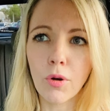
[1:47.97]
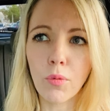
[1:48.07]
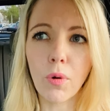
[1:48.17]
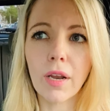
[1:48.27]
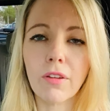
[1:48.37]

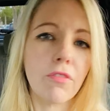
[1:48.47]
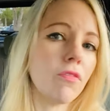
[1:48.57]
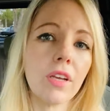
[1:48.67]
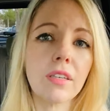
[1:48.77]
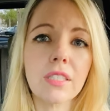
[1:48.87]
what it
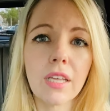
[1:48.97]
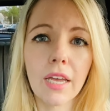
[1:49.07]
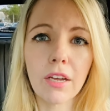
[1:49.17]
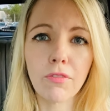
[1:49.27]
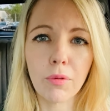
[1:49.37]
feels
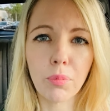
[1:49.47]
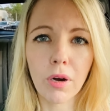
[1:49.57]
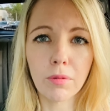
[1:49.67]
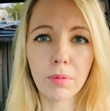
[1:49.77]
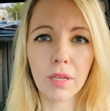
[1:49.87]
like for
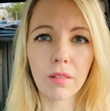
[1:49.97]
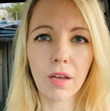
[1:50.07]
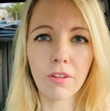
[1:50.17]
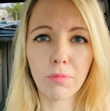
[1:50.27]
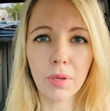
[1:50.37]
probably a
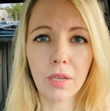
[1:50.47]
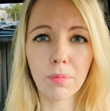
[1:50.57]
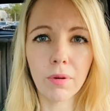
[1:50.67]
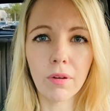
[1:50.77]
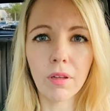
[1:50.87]
lot of
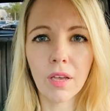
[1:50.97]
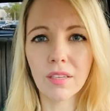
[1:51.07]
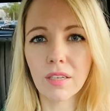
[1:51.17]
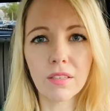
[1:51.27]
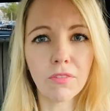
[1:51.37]
people. It
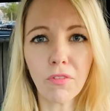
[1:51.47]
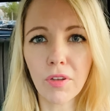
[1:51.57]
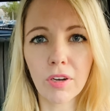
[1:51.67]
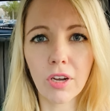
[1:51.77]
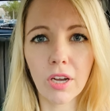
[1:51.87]
doesn't
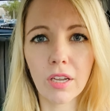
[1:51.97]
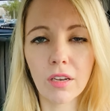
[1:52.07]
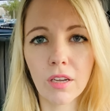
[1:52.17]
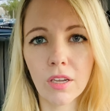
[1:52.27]
feel good.